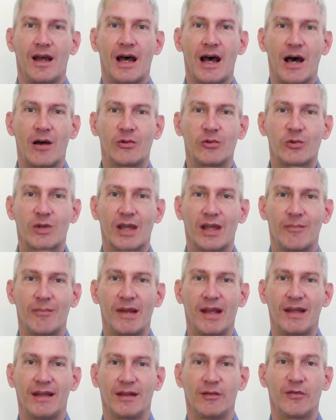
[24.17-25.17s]
how you can
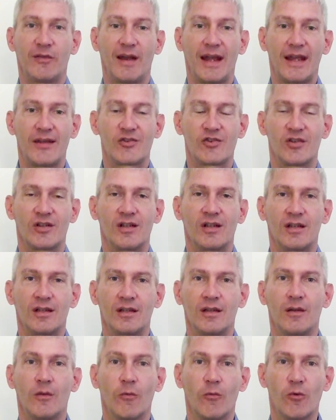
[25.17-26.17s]
make inflation
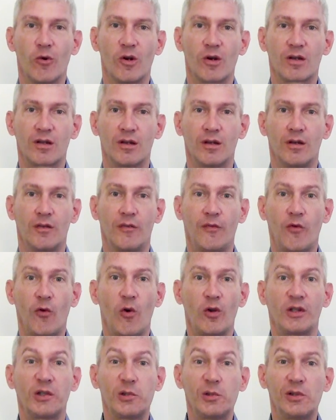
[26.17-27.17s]
work
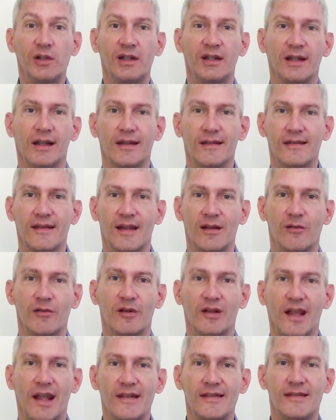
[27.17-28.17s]
for you instead of
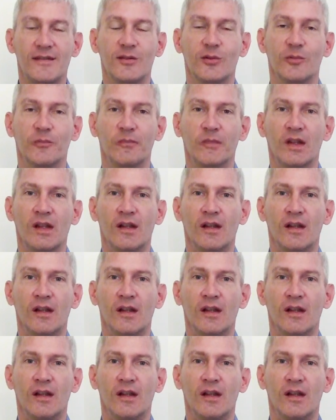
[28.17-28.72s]
against you.